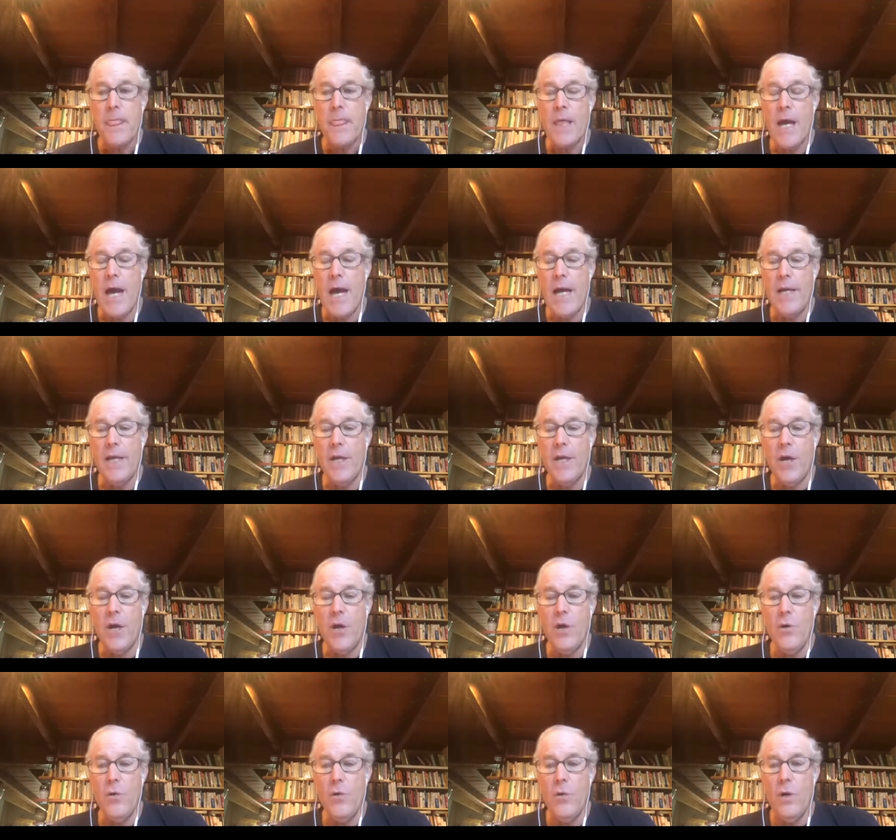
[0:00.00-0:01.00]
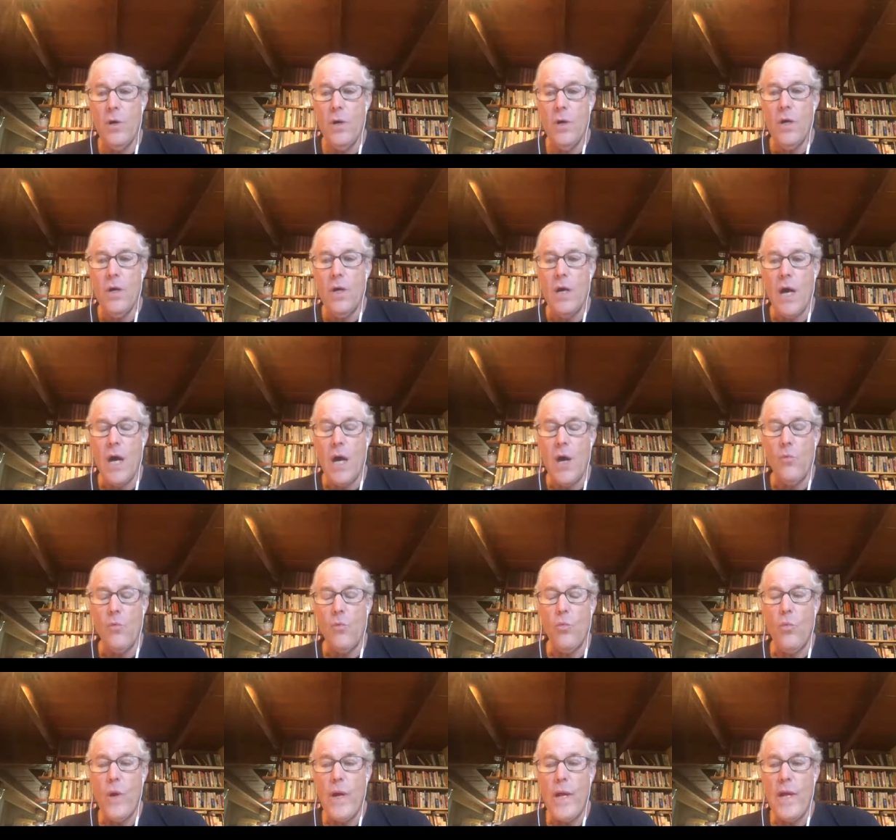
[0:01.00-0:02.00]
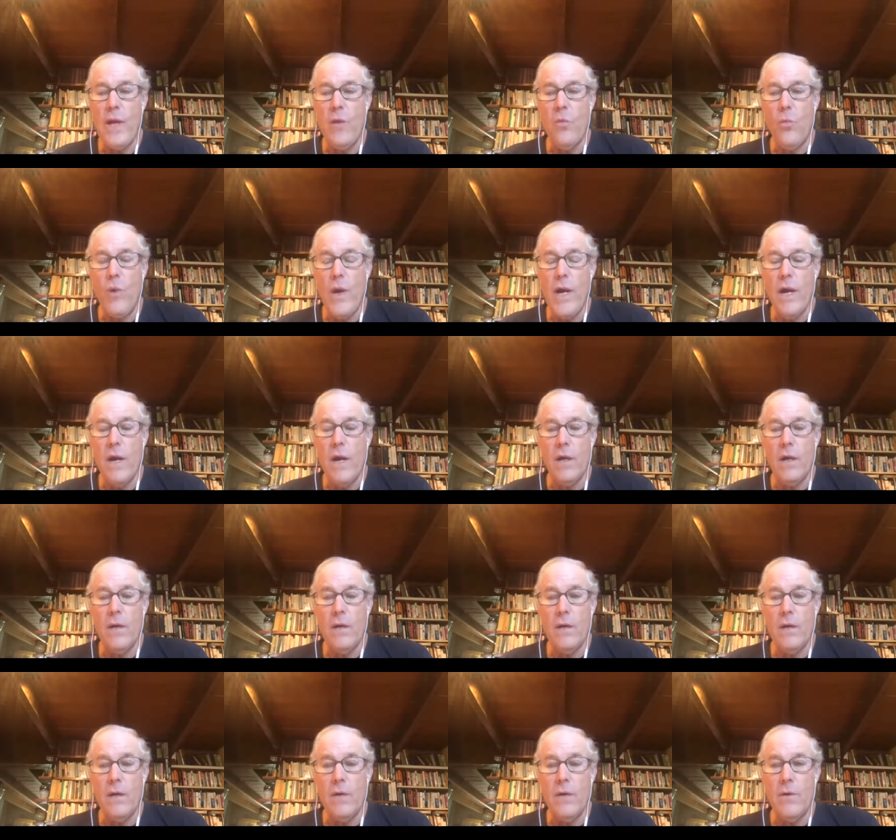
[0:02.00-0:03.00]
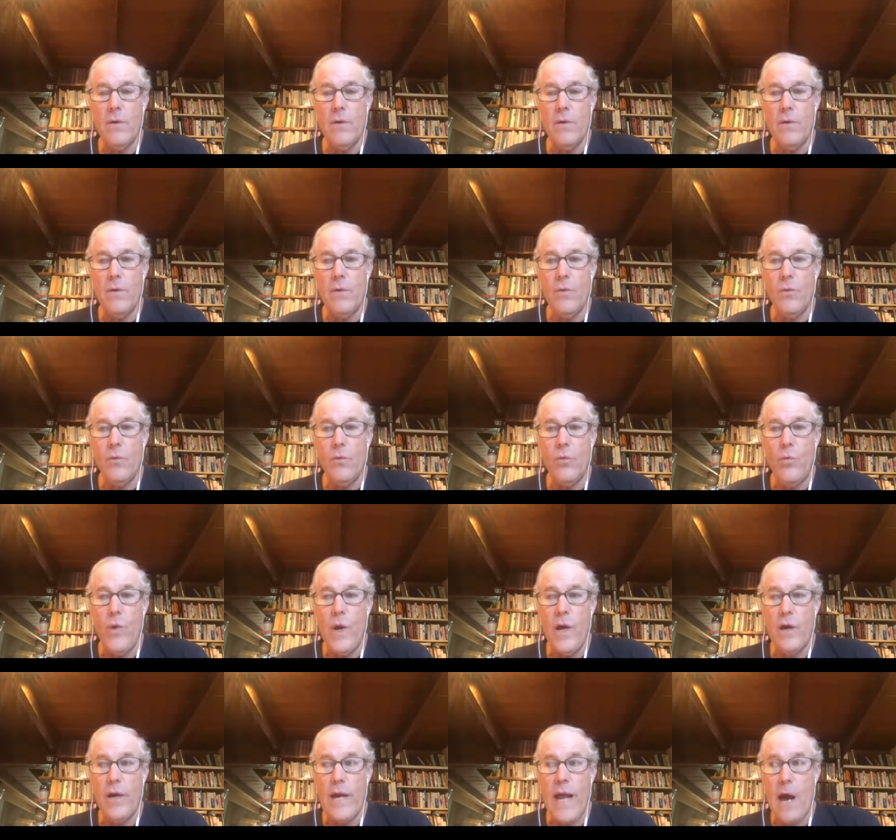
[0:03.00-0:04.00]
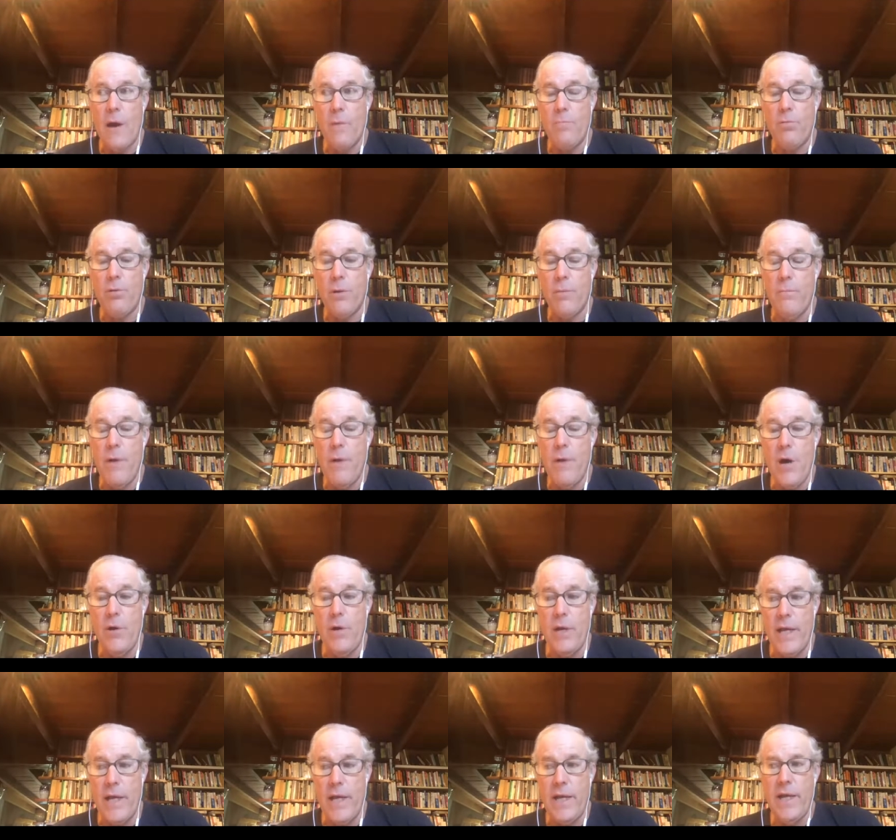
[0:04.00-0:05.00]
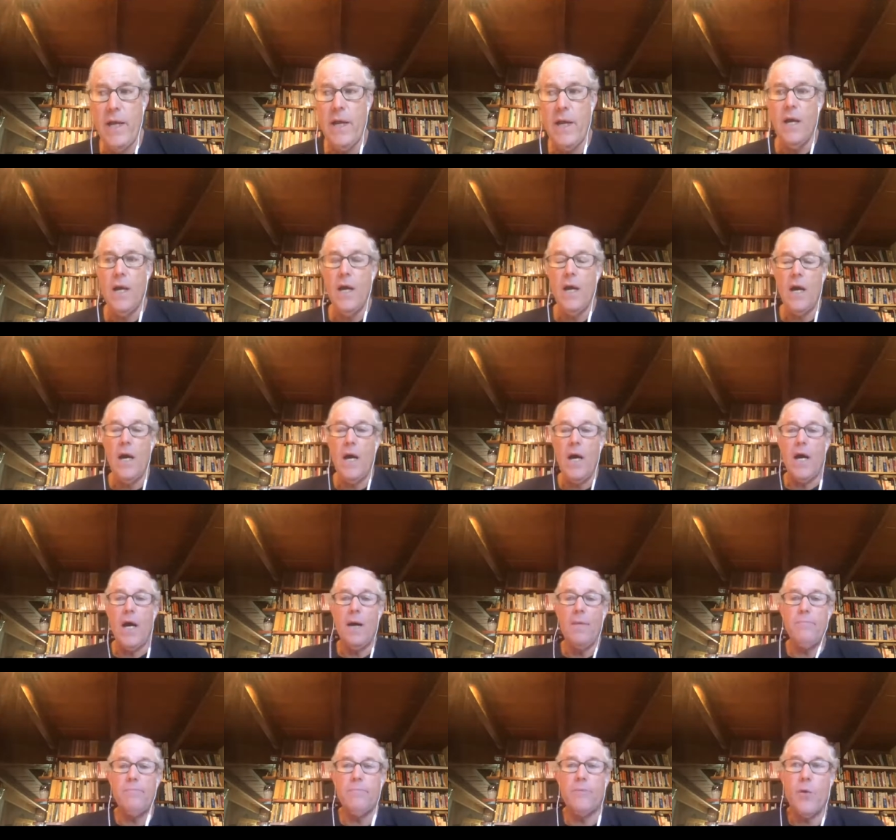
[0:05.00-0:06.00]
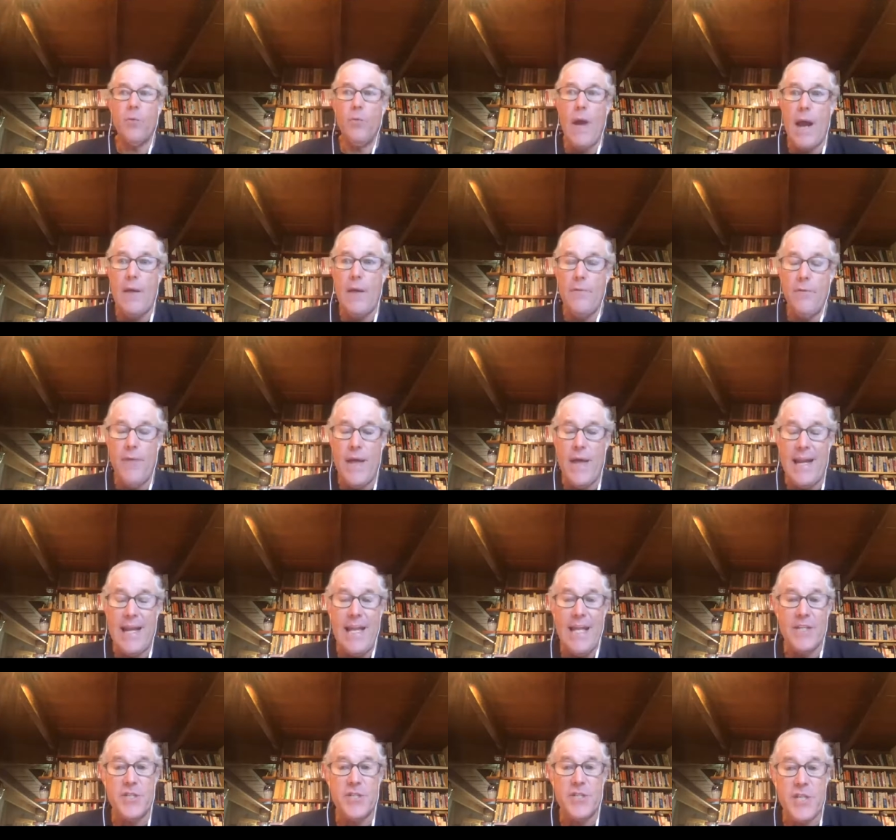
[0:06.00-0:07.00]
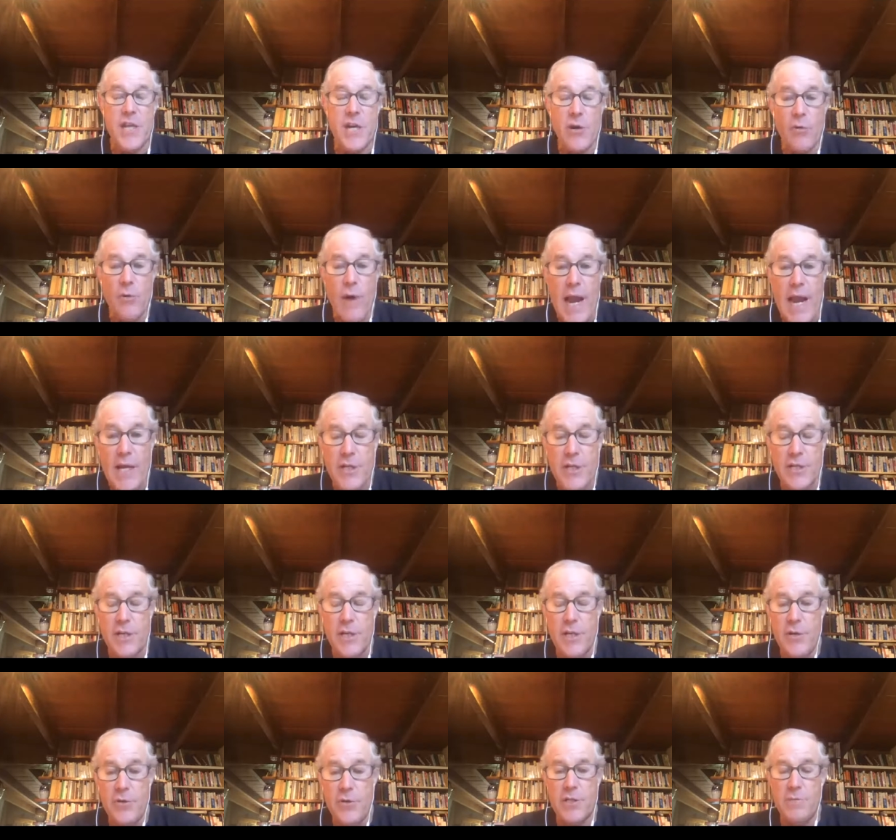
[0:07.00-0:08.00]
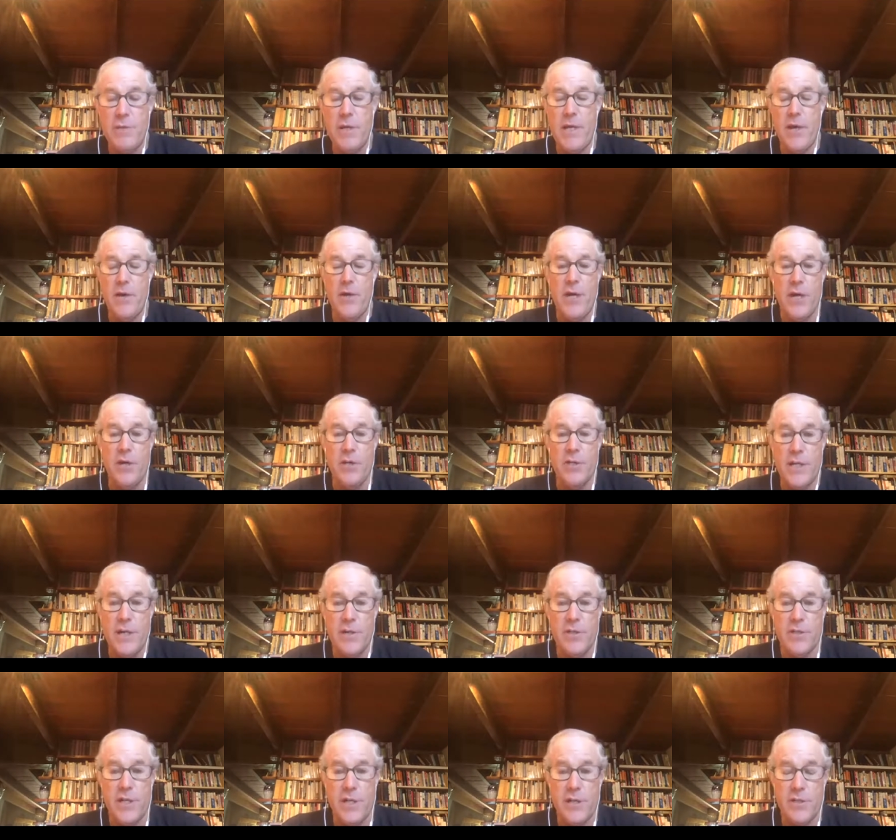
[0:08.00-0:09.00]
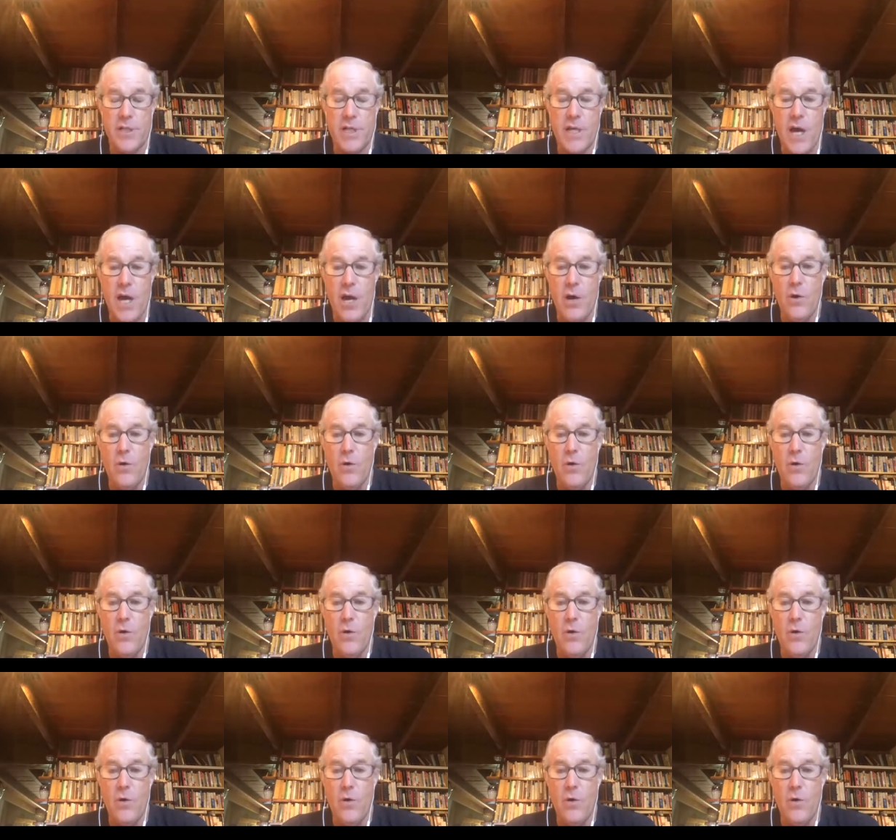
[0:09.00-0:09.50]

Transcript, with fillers: I know uh, we we are we are now promoting um, rather than incineration. Used to be you know years and years and years ago,